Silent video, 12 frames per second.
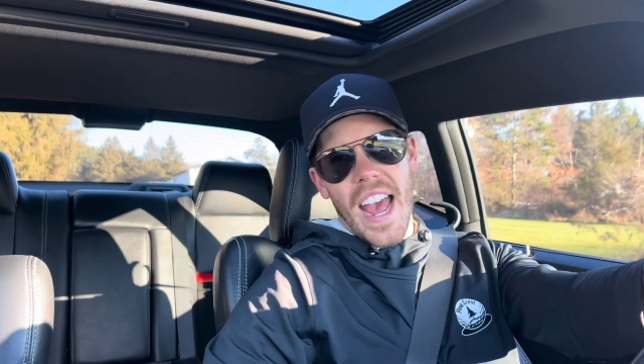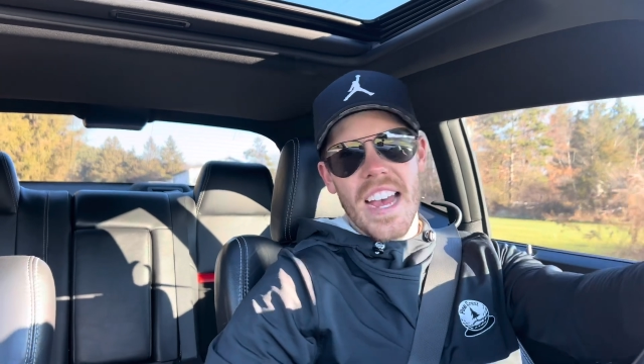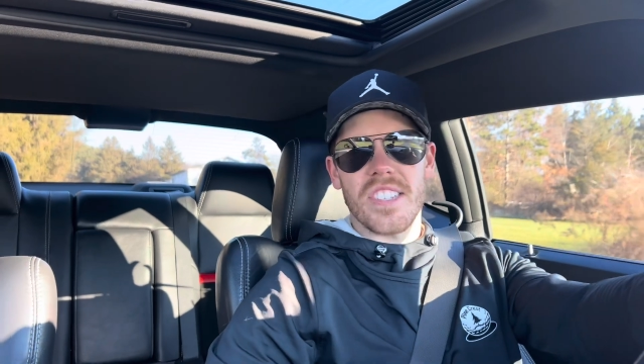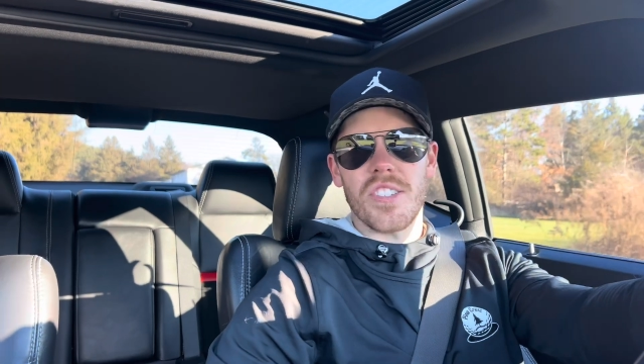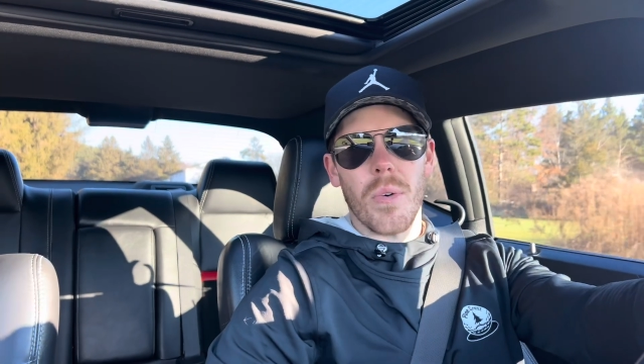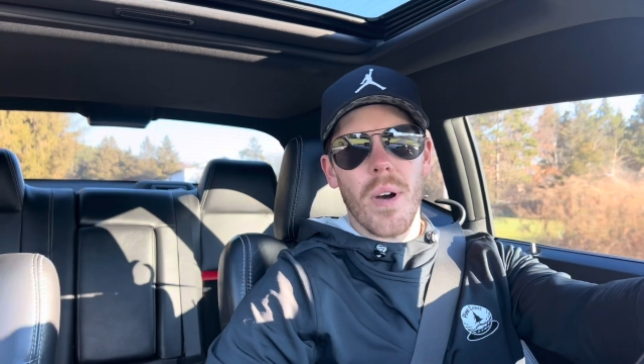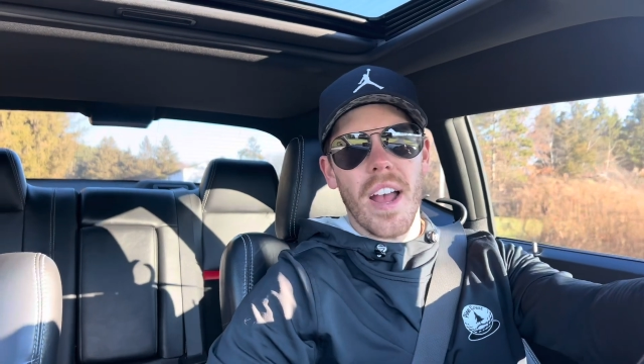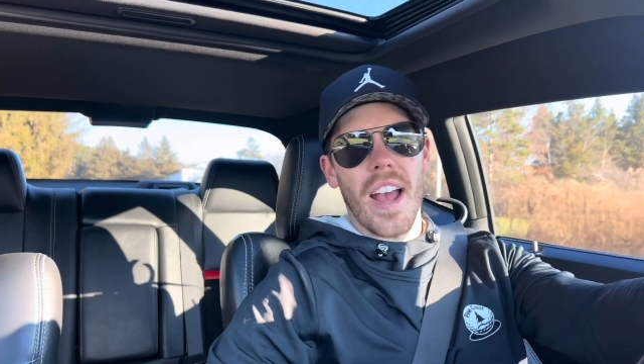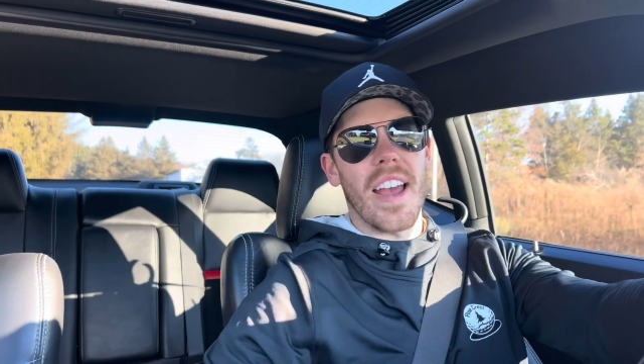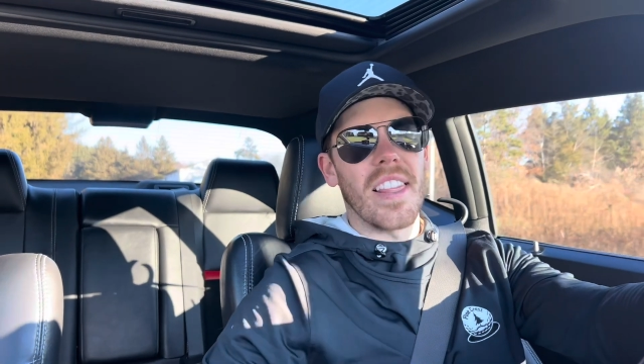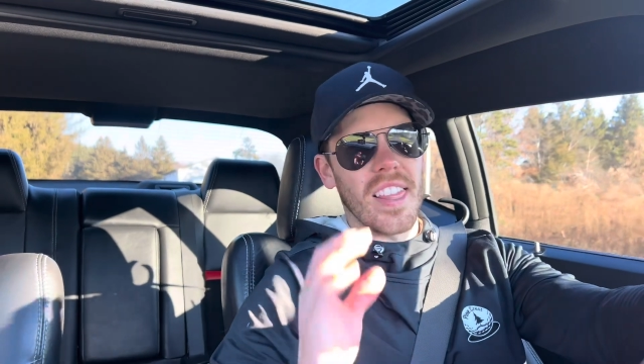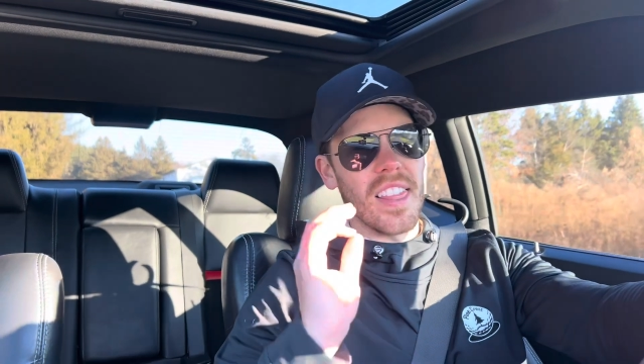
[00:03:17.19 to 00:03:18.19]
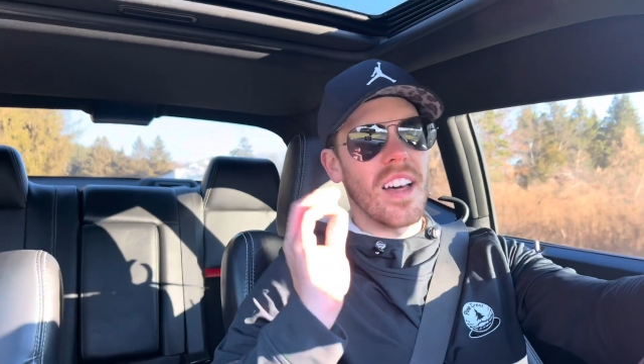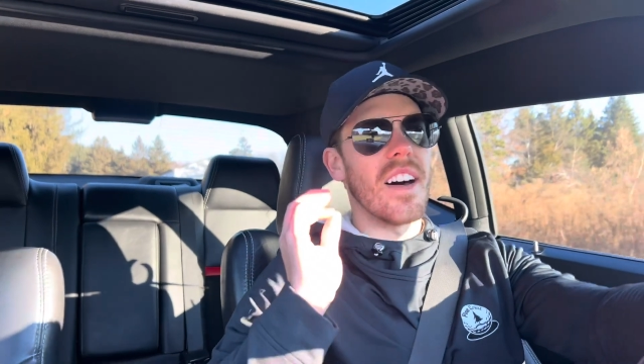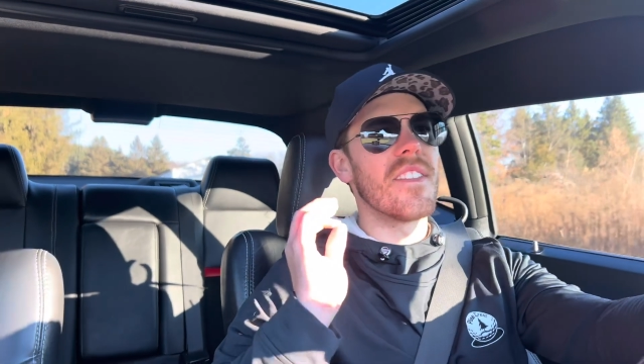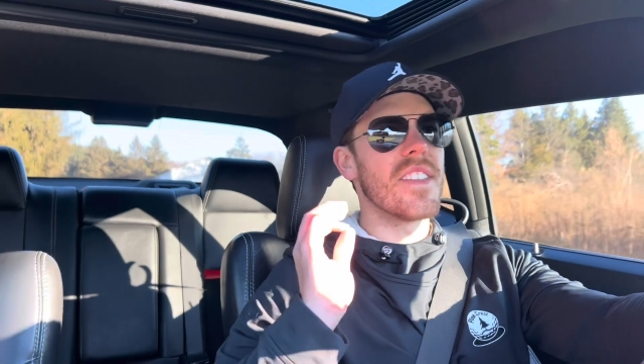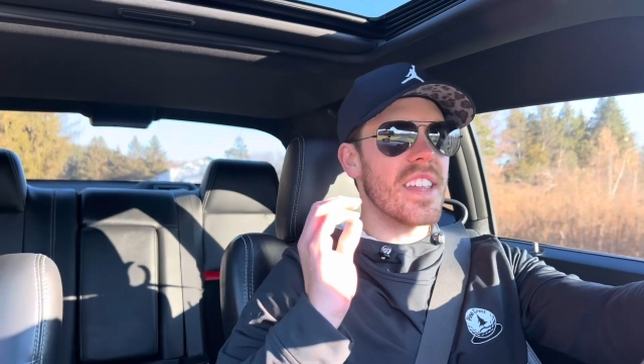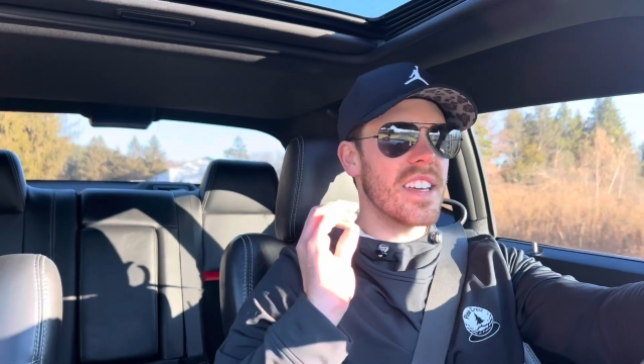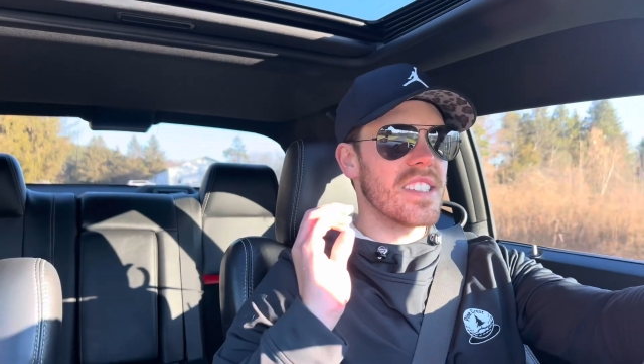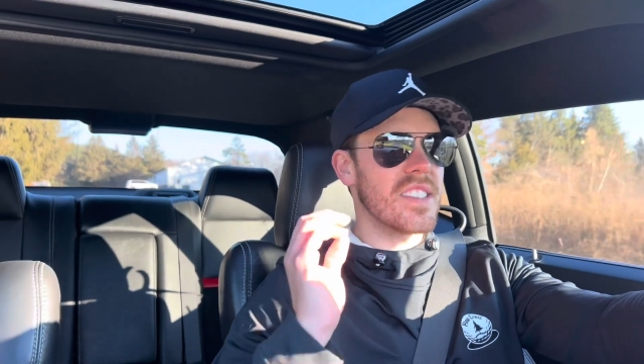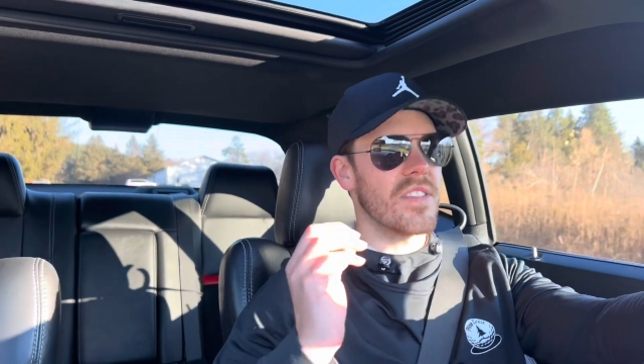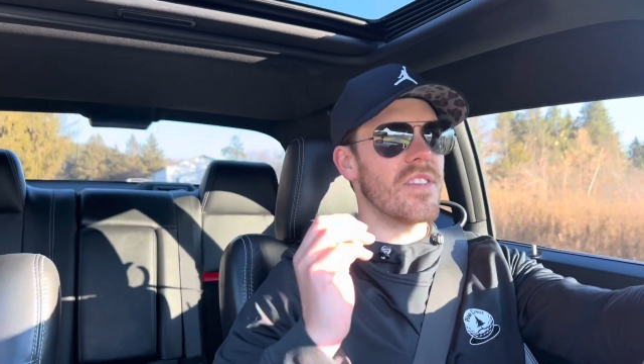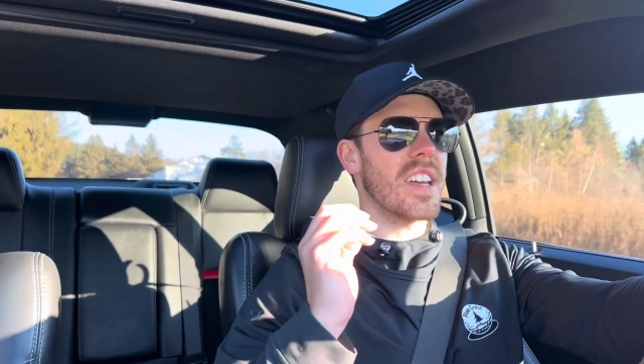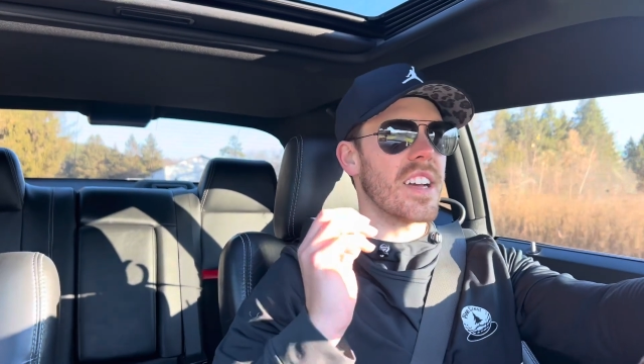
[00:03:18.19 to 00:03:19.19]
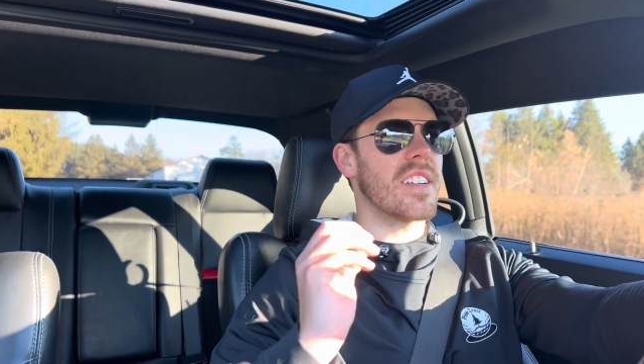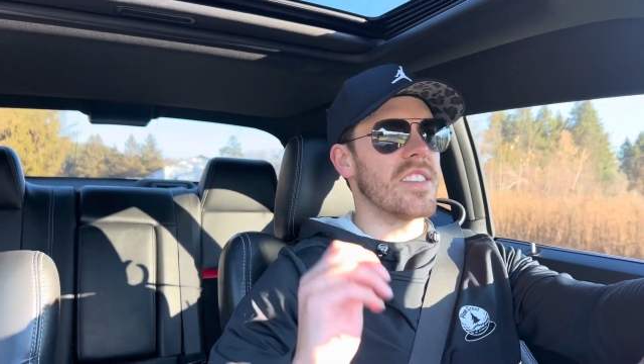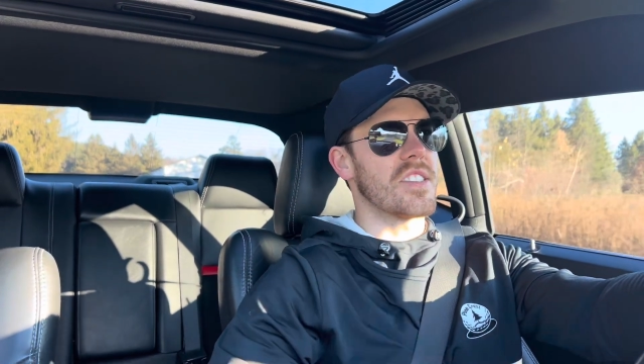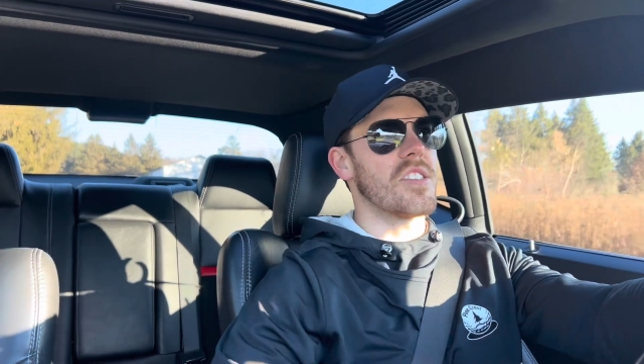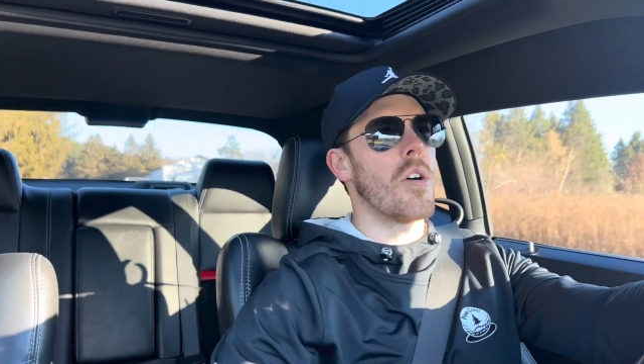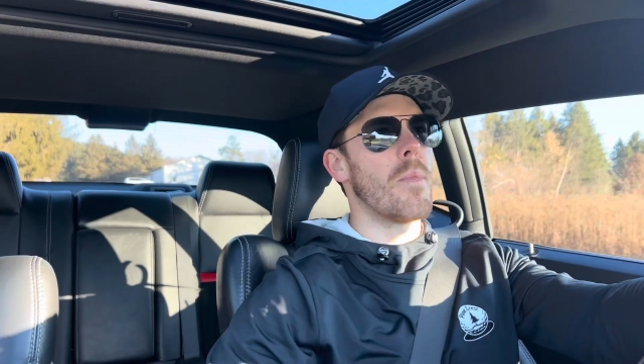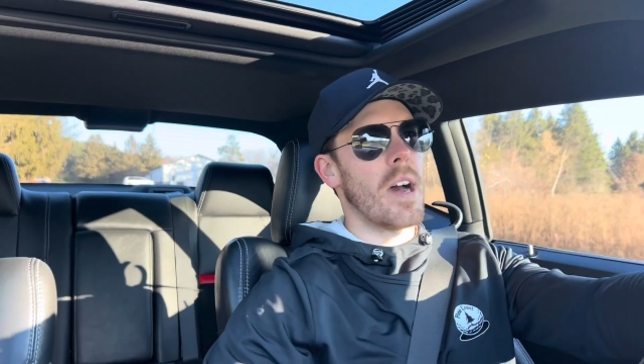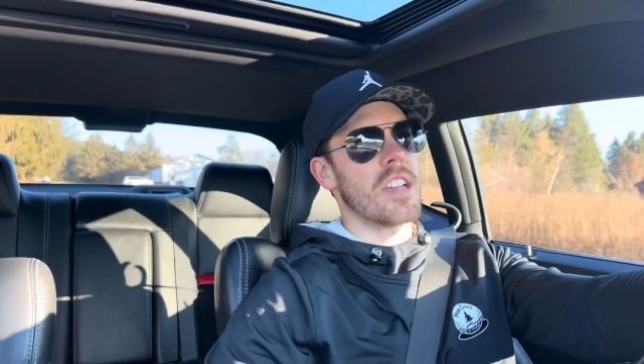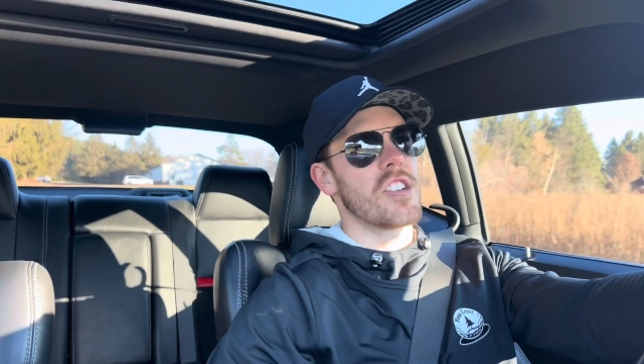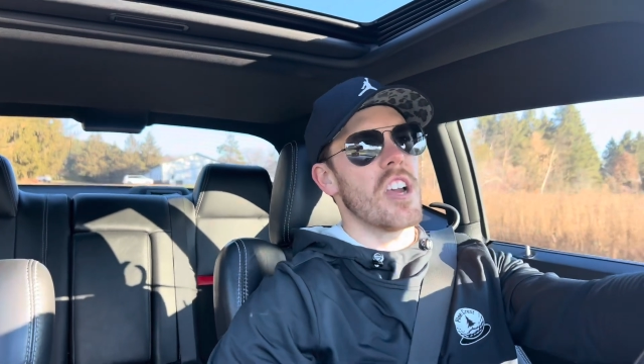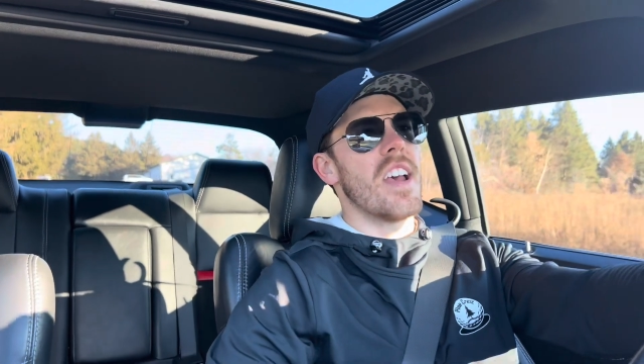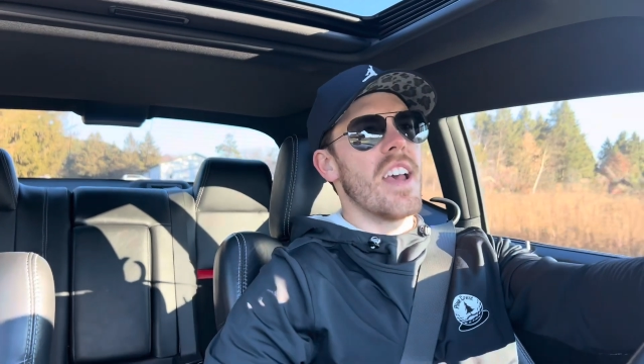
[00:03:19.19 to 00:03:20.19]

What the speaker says: as to why I love this vehicle so much.